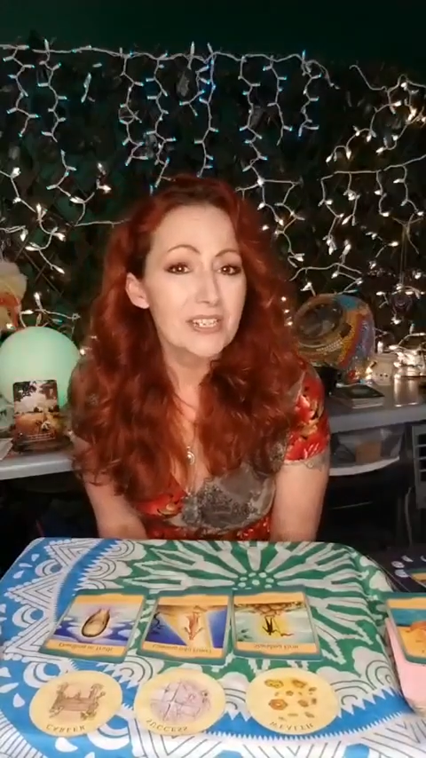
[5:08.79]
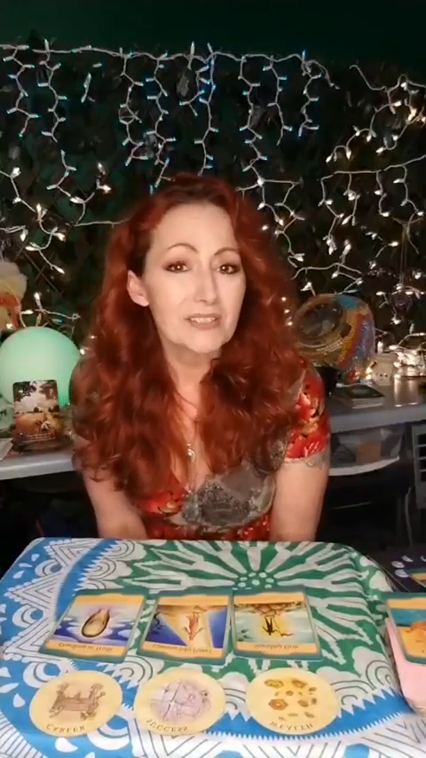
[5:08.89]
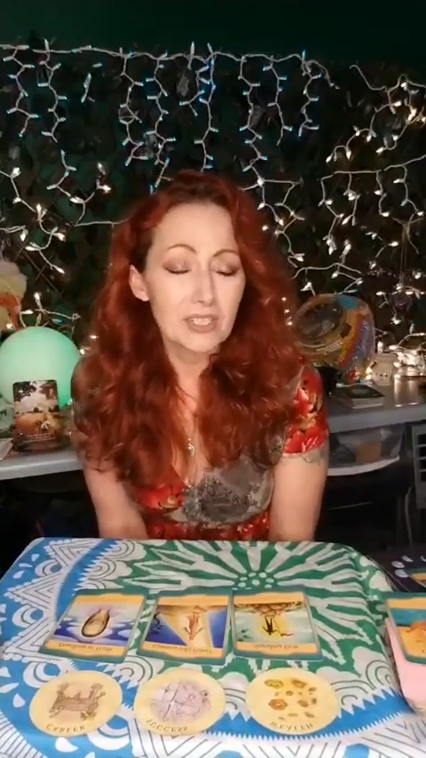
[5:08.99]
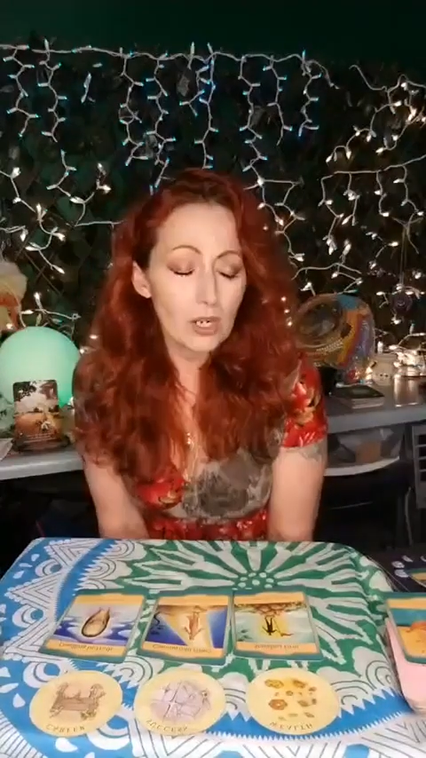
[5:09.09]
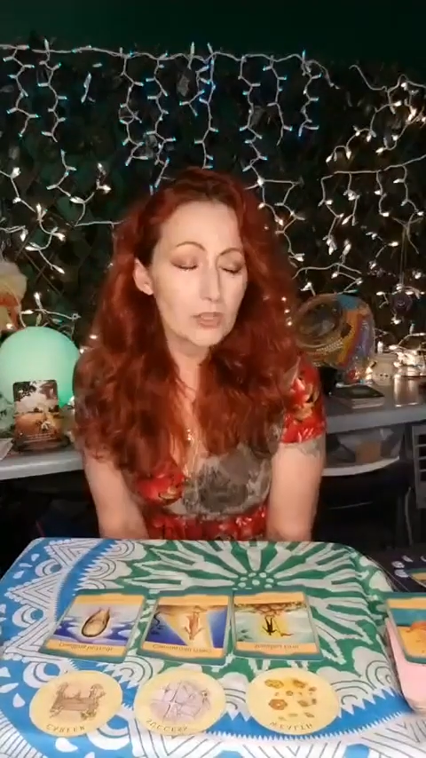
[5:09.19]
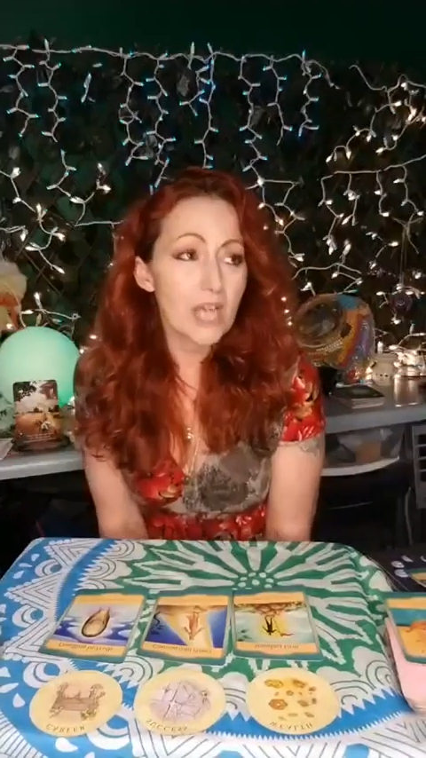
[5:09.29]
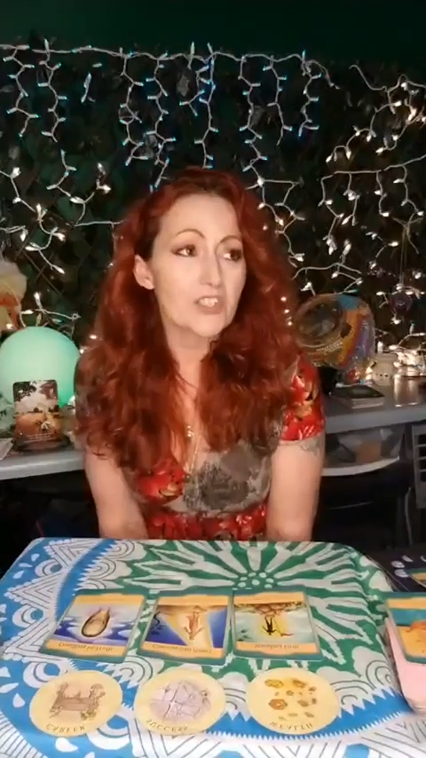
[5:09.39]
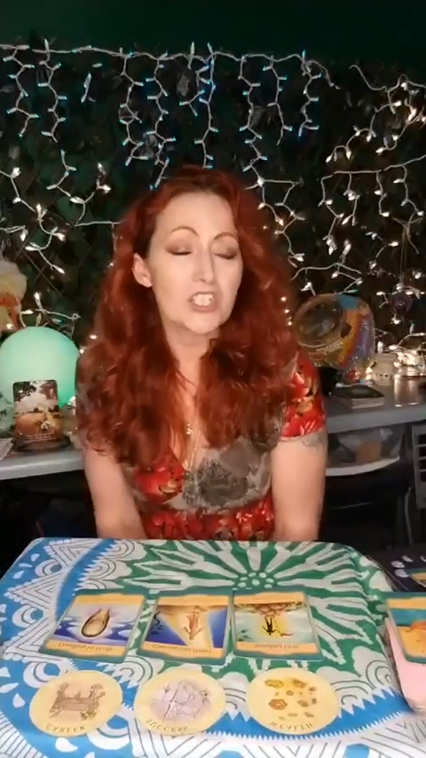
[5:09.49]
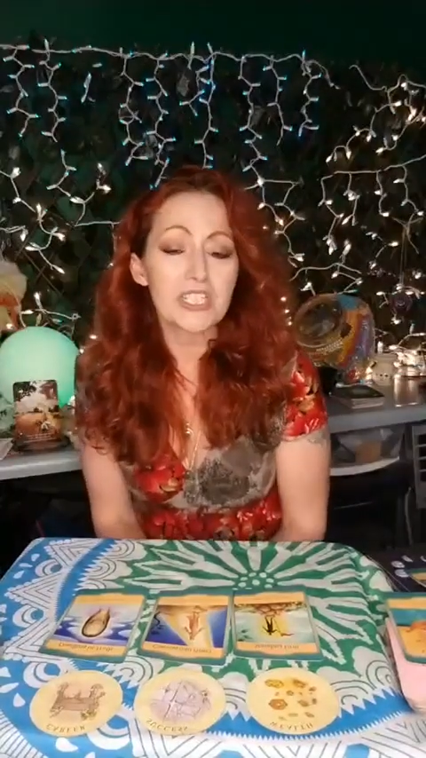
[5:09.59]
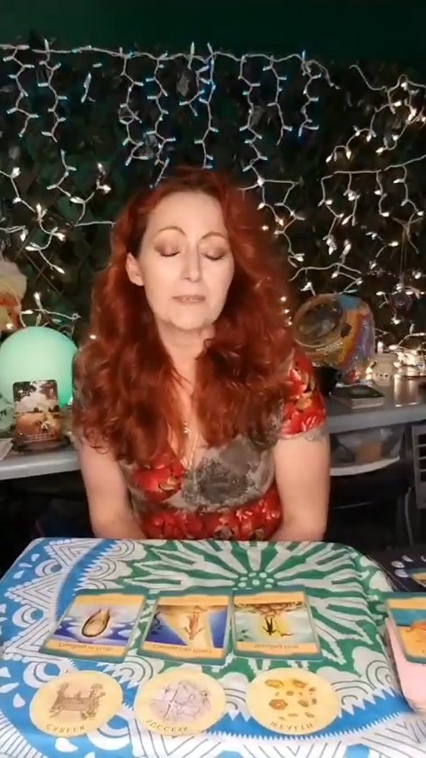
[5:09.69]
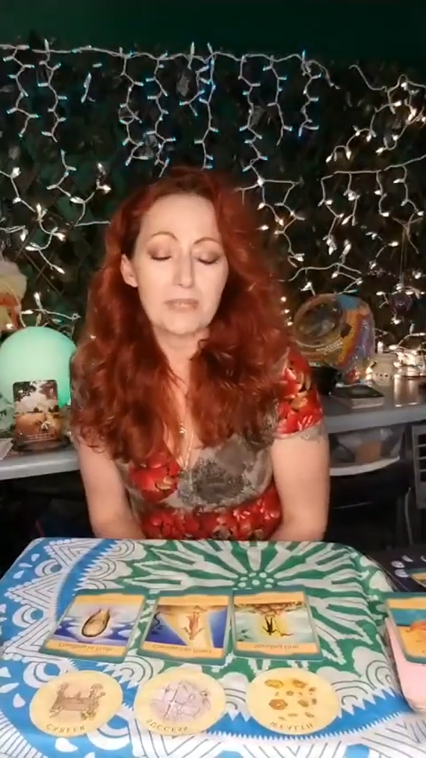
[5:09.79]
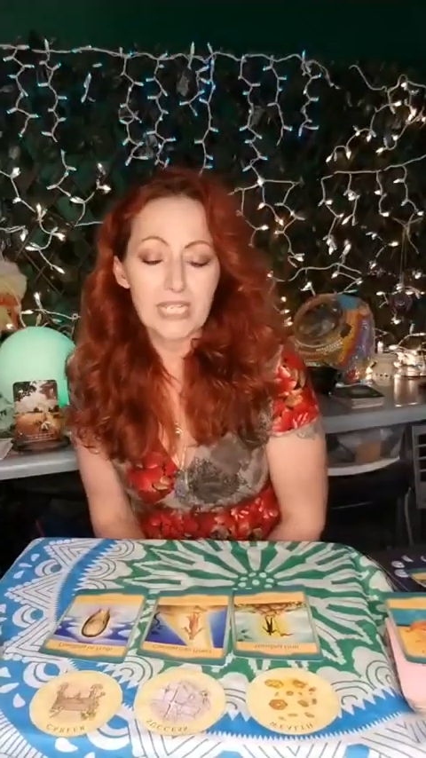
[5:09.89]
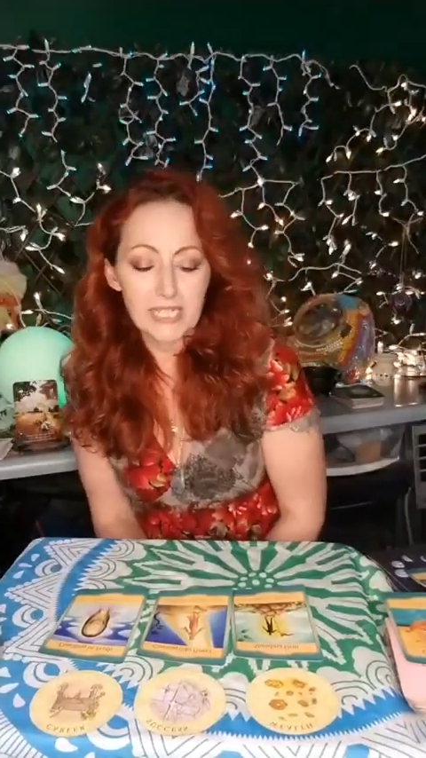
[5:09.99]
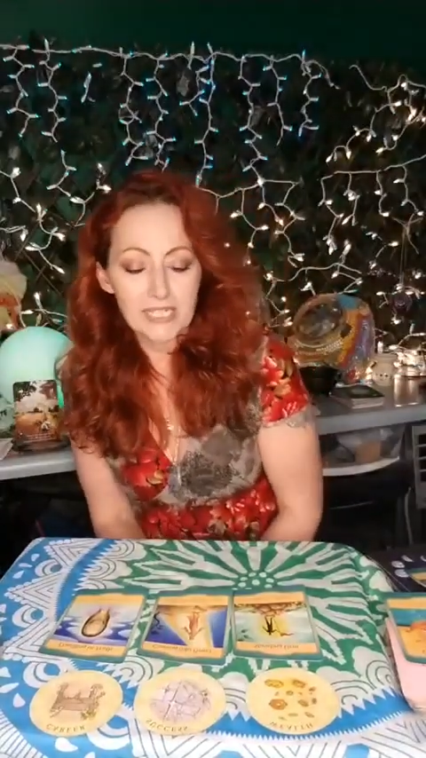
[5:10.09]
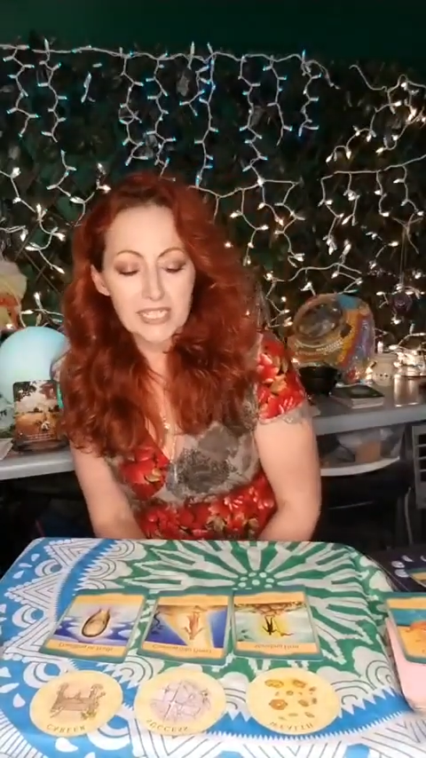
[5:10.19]
not just in
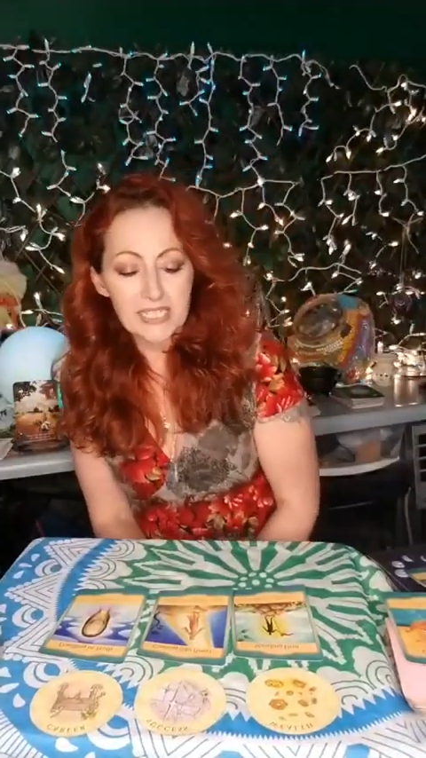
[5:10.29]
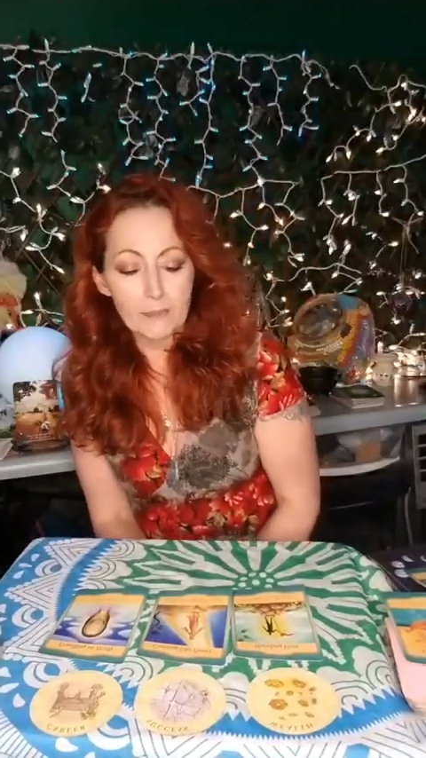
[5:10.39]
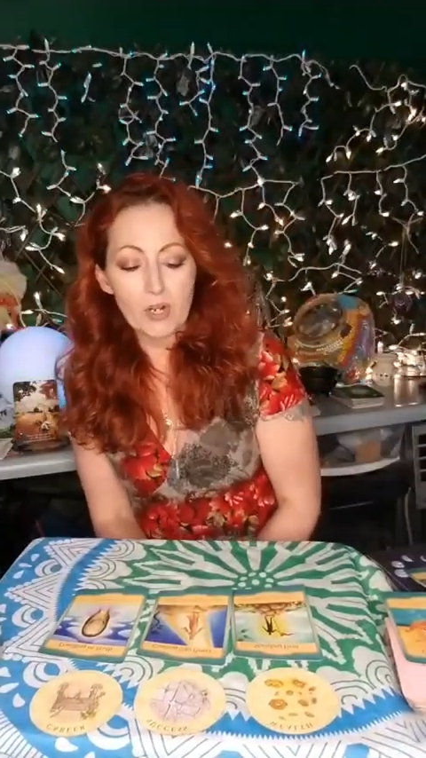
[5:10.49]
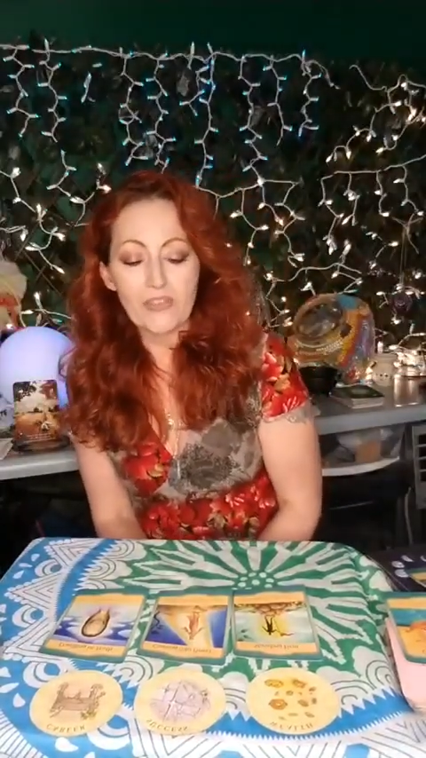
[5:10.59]
being in December.